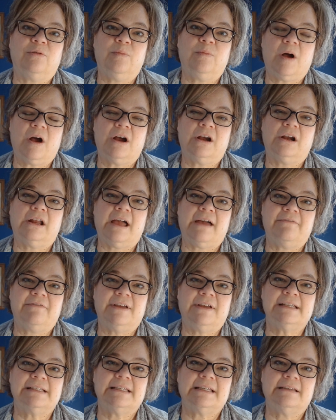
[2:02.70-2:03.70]
part of
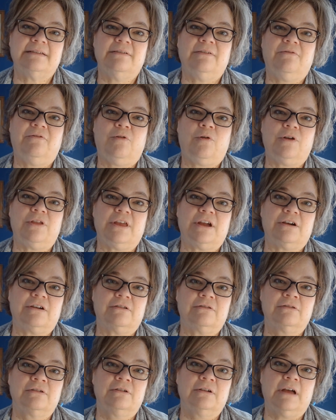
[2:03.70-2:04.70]
it for
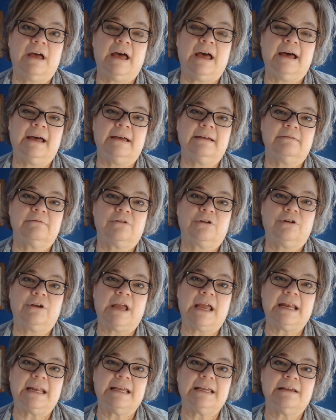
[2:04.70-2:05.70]
their
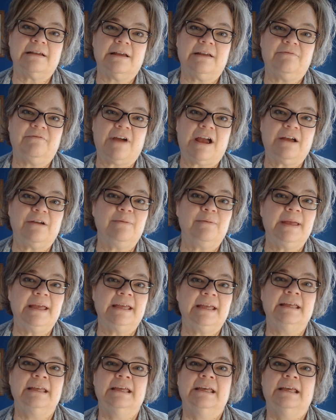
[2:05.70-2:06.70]
creating environment,